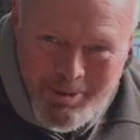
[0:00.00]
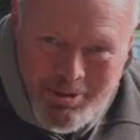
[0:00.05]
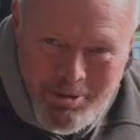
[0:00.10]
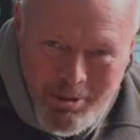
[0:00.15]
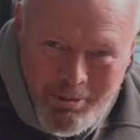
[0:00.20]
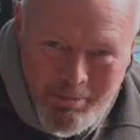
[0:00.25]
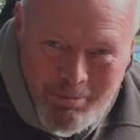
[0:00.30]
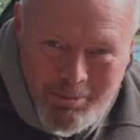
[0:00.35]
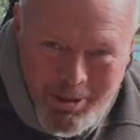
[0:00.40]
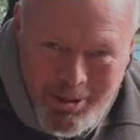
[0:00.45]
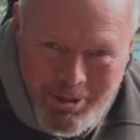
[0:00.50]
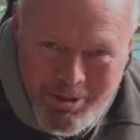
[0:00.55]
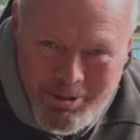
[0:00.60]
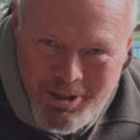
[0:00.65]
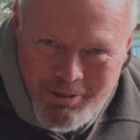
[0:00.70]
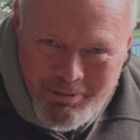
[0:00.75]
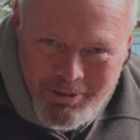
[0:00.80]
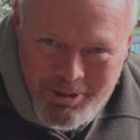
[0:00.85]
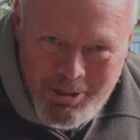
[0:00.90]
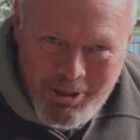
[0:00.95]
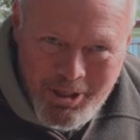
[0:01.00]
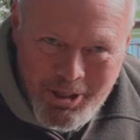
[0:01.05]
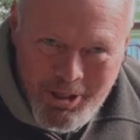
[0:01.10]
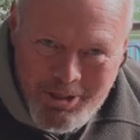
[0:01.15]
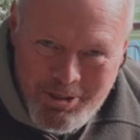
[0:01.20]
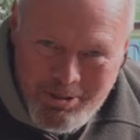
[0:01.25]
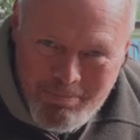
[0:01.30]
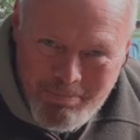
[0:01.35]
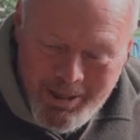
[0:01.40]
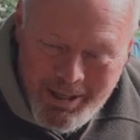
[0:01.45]
Some things never
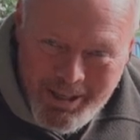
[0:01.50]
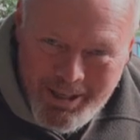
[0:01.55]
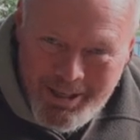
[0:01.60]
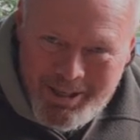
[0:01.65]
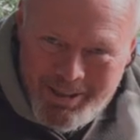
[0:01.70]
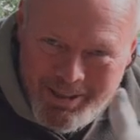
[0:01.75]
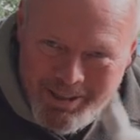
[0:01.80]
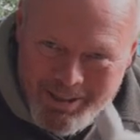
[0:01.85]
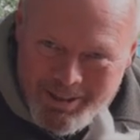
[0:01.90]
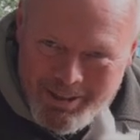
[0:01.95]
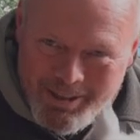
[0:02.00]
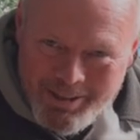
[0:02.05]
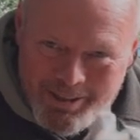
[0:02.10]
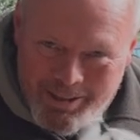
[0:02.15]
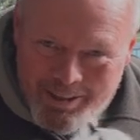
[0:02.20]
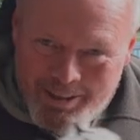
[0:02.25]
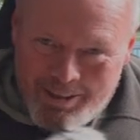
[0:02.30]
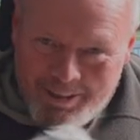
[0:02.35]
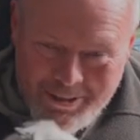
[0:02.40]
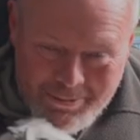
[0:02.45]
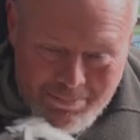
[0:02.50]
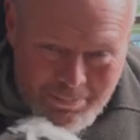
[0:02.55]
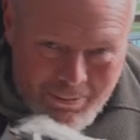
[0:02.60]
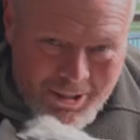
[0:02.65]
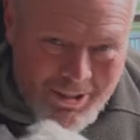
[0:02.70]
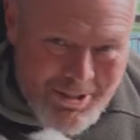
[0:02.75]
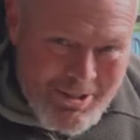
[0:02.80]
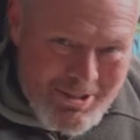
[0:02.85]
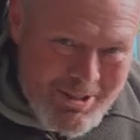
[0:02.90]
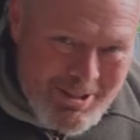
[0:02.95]
change. Millie is
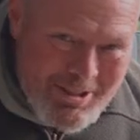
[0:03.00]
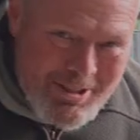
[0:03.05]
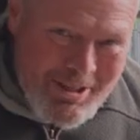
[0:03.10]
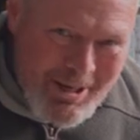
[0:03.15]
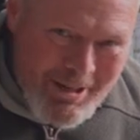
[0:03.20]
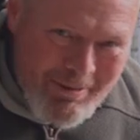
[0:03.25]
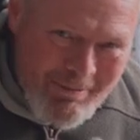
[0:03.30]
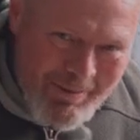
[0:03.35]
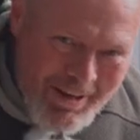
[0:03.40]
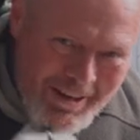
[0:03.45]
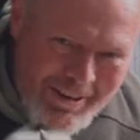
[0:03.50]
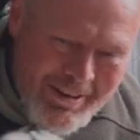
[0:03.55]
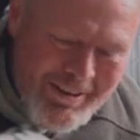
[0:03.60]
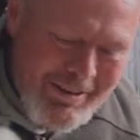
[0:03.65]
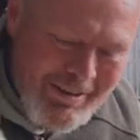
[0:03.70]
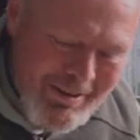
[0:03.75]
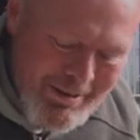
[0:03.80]
pleased to see me.